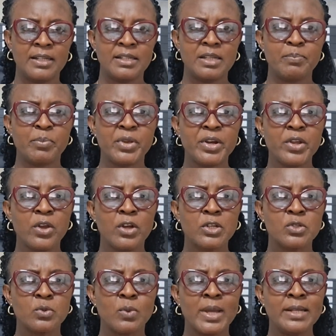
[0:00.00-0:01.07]
The
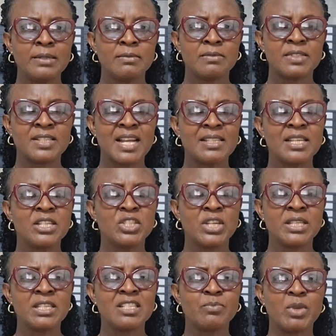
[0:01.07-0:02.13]
period when certain
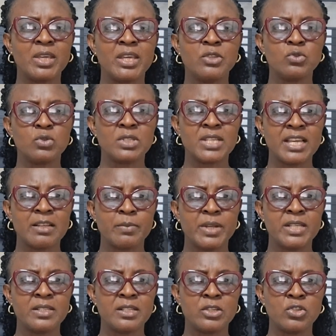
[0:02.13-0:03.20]
changes begin to take
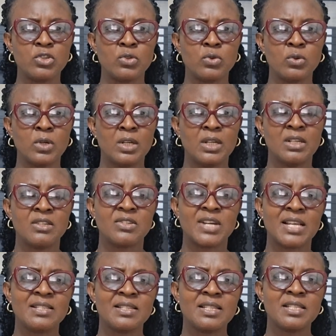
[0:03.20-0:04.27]
place in you,
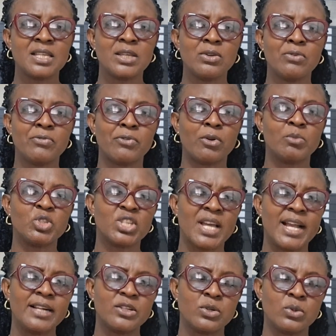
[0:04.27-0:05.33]
transiting you from
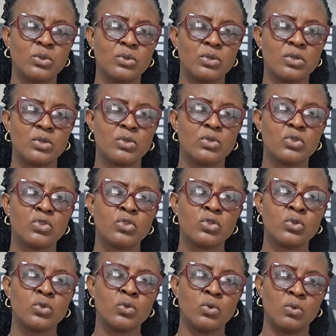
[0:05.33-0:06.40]
childhood
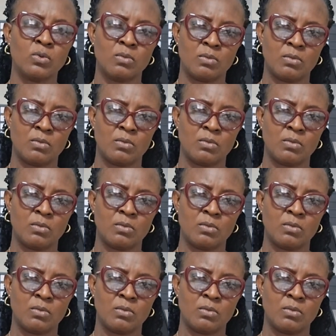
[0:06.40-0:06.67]
to